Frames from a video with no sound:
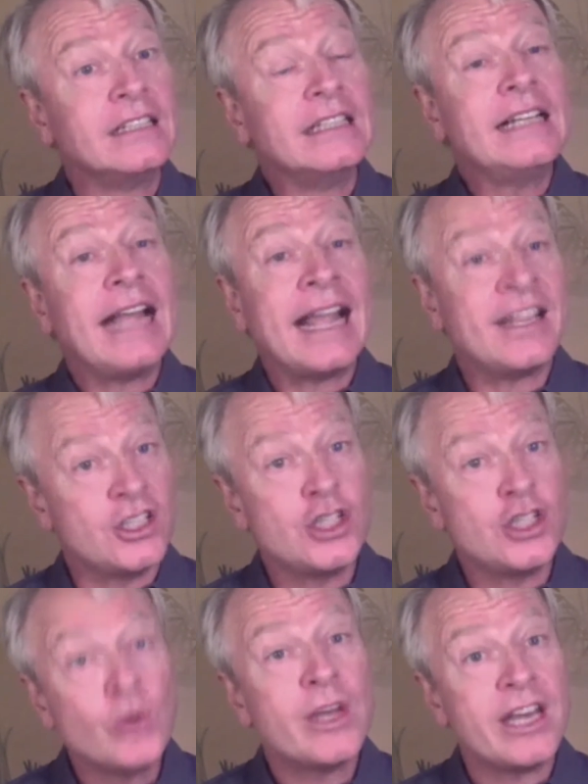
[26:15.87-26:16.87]
and to
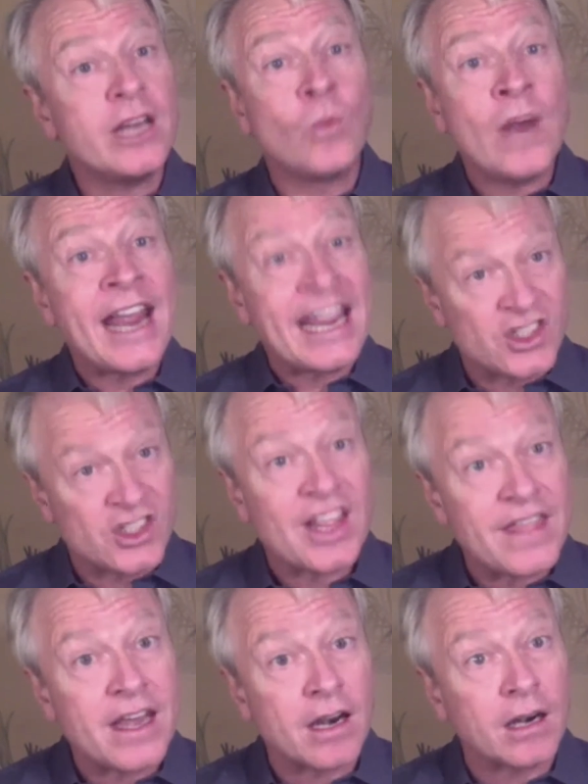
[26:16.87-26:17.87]
do it in ways
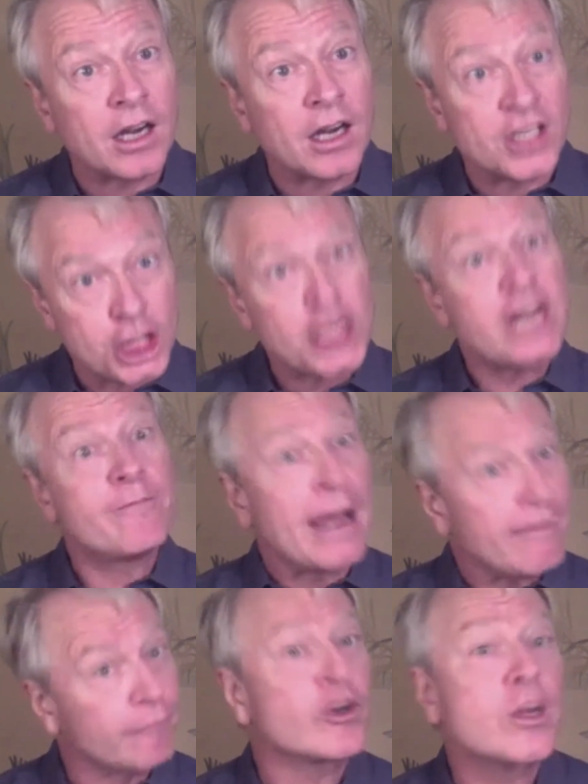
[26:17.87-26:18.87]
that are achieved by
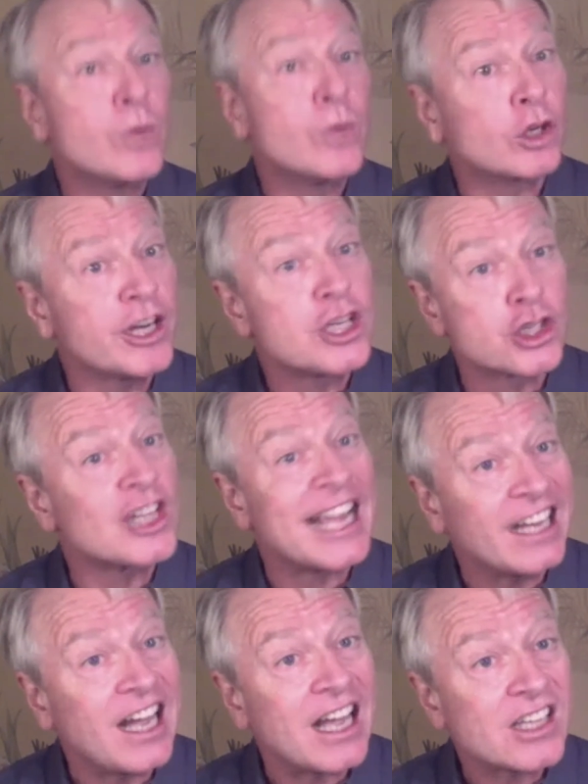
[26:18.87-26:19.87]
free will creatures
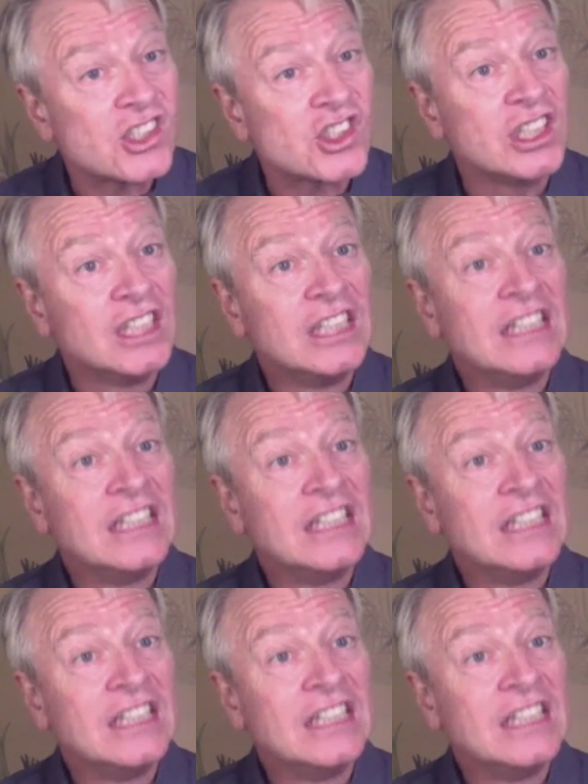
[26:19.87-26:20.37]
like us.